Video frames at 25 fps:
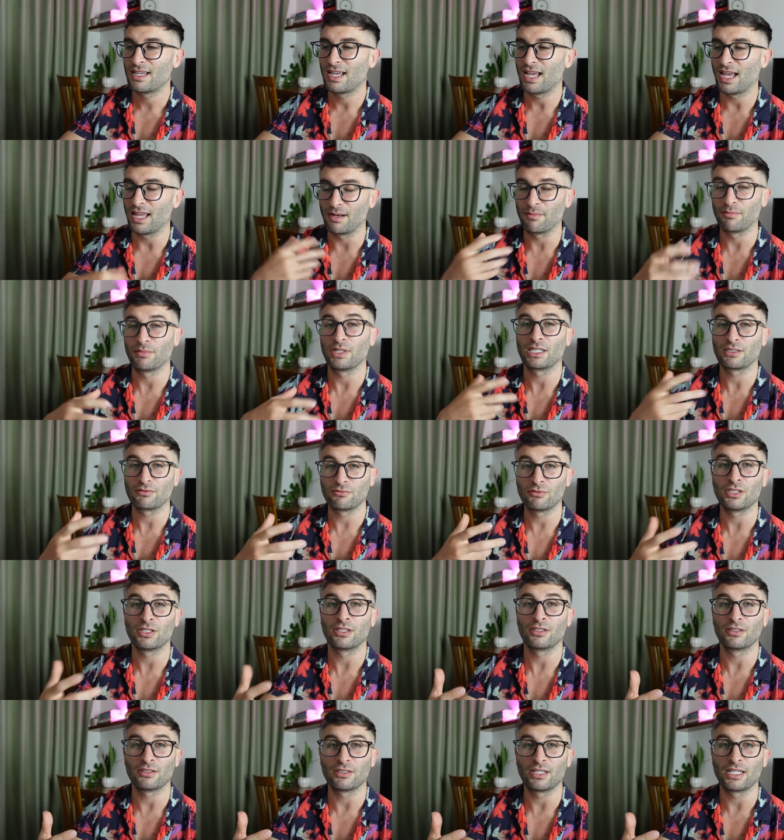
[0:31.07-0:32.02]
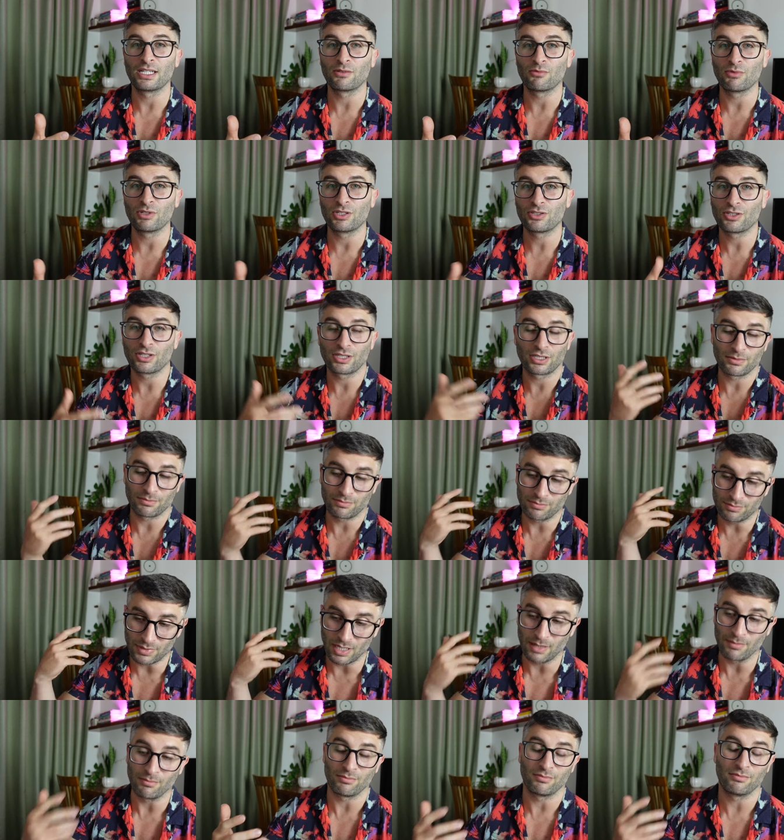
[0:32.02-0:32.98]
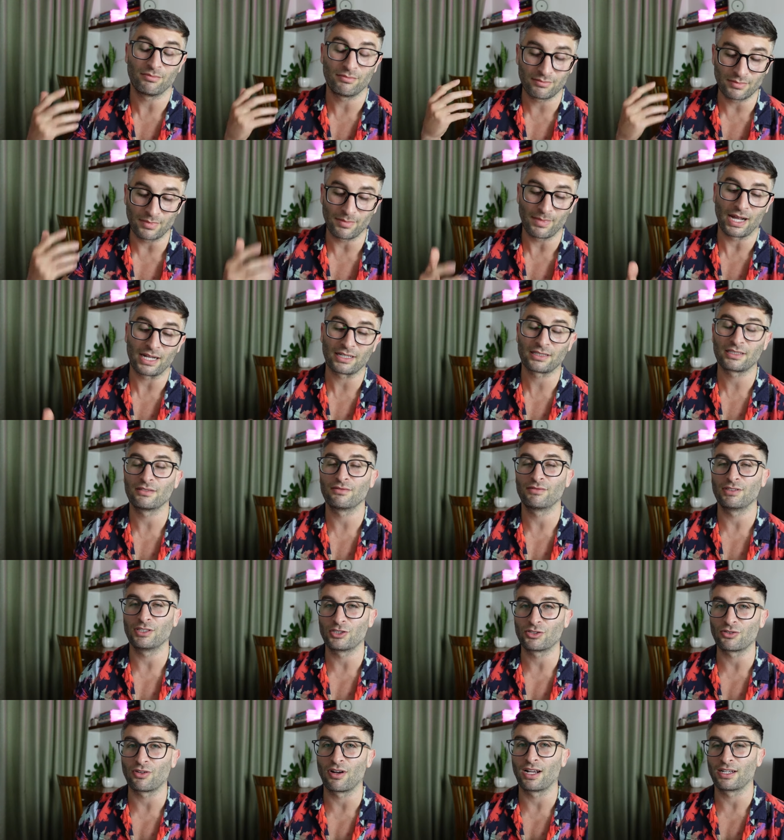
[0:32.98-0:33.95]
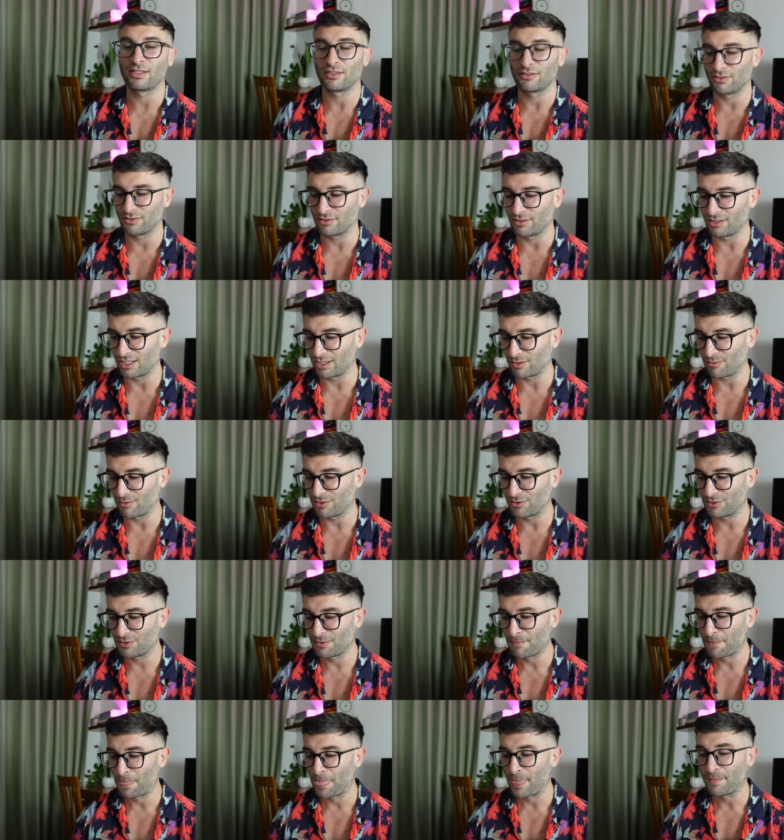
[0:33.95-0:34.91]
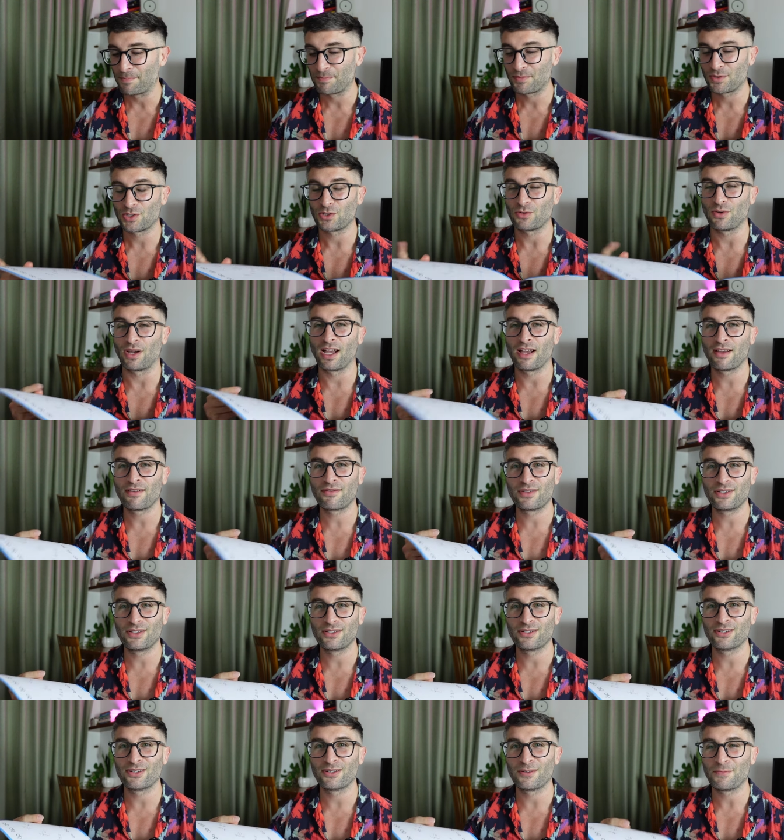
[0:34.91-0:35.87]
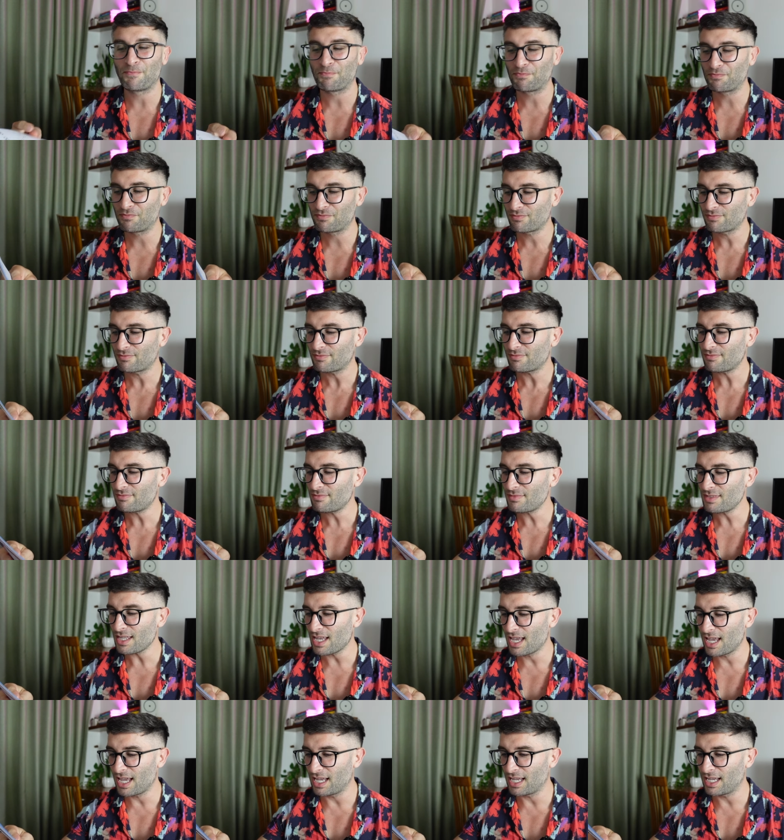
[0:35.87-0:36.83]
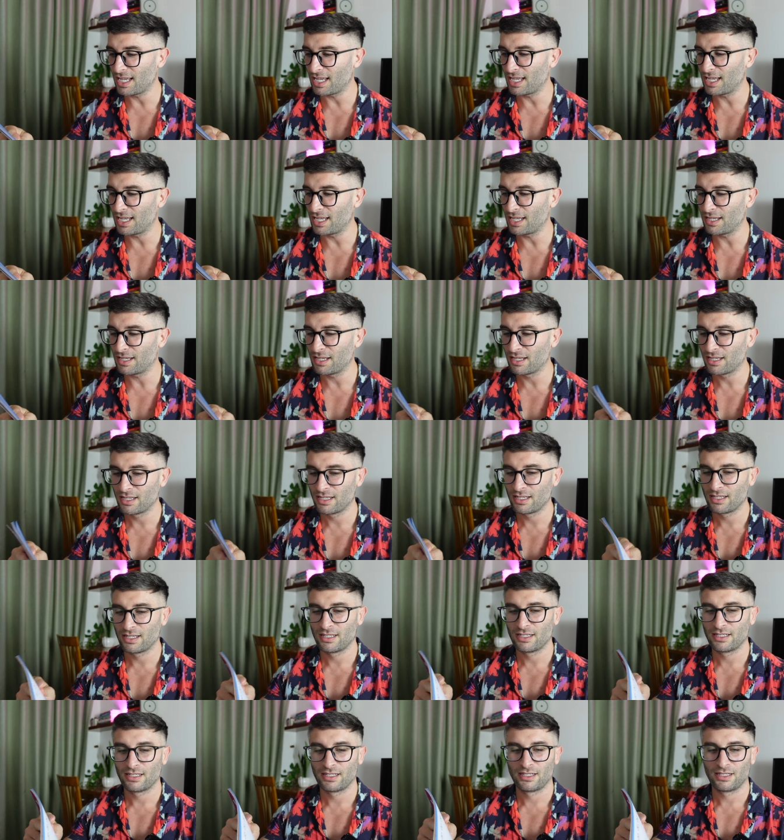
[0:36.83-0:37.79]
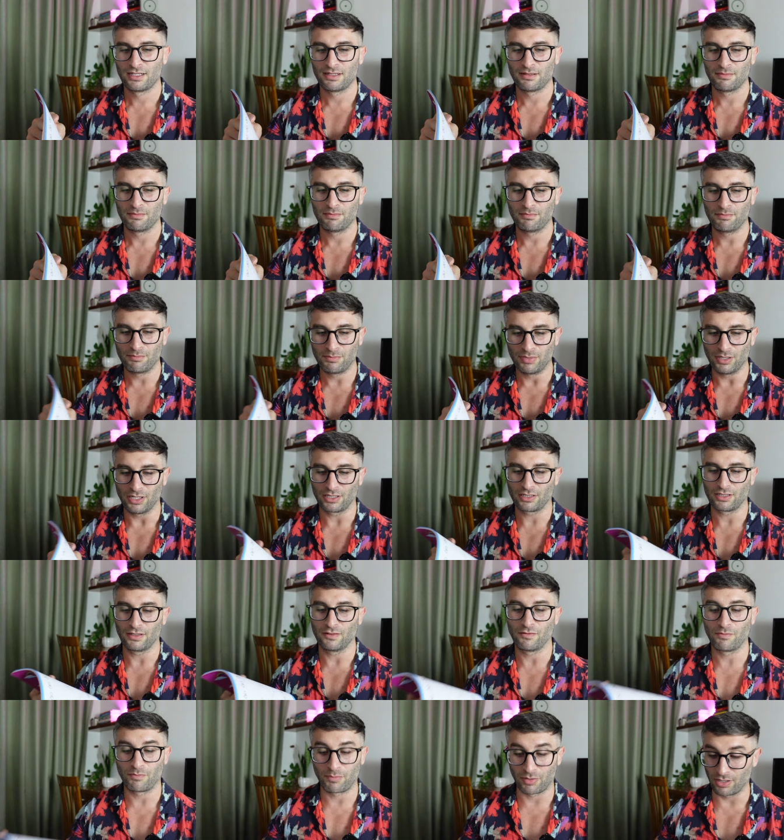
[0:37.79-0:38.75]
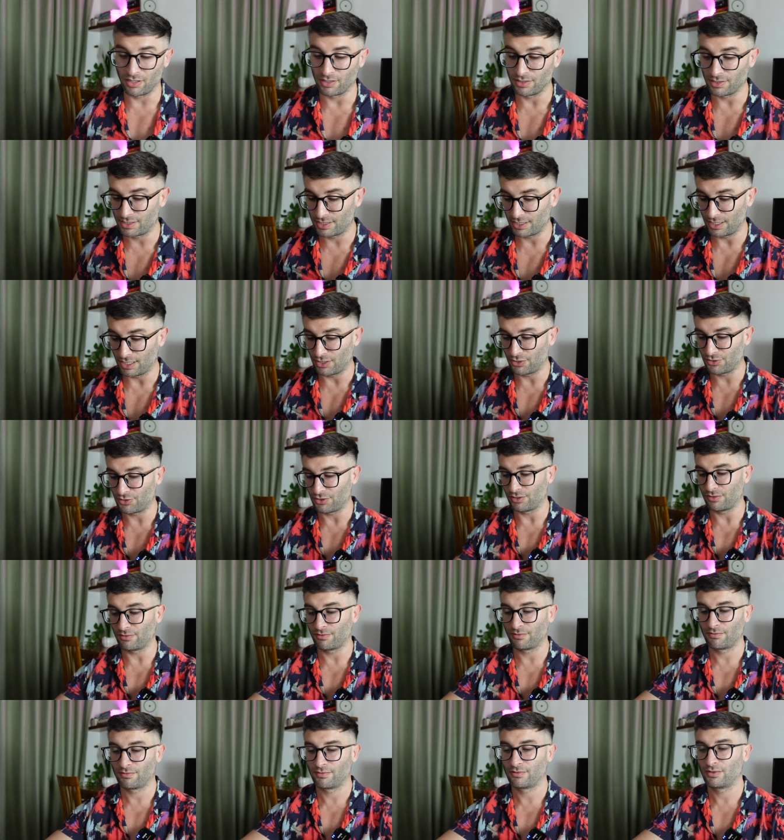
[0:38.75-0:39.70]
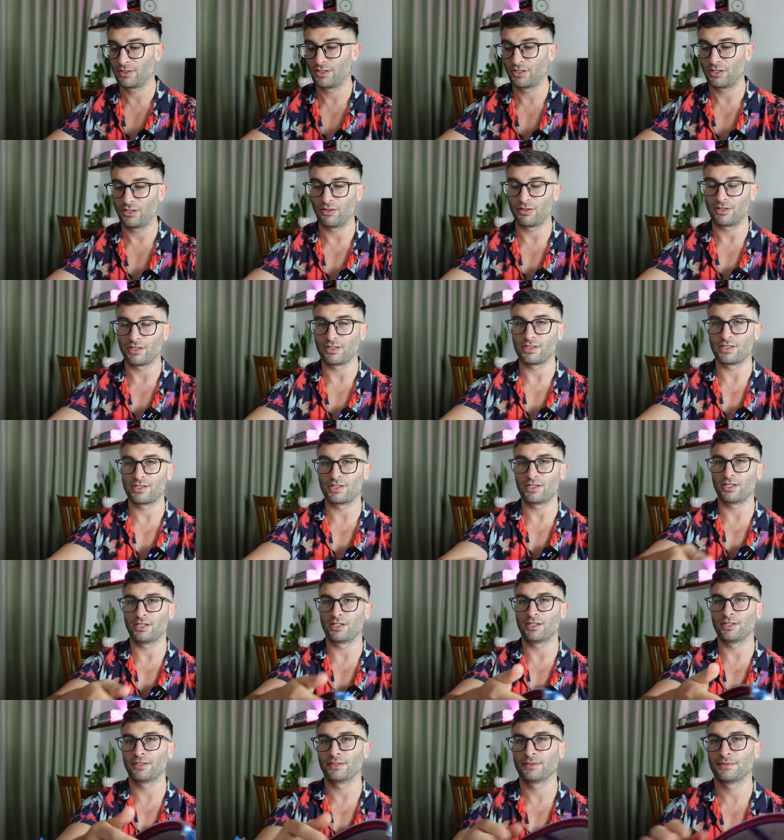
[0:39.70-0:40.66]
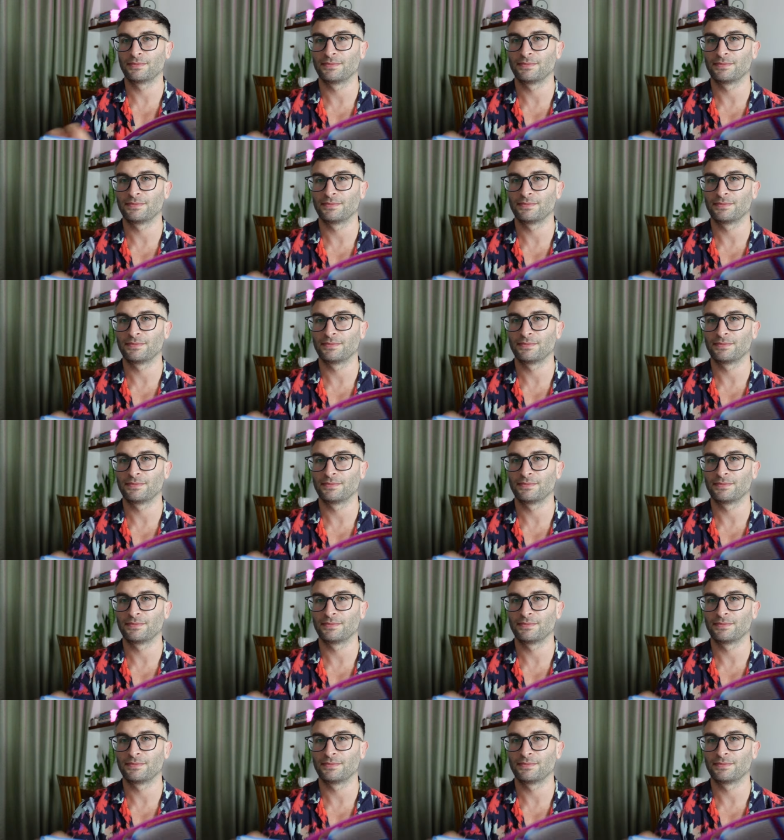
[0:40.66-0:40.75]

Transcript: and I'm like learning the language. Like I'm, I'm actively trying to learn the language. So I have here a book of pronunciation. You can see,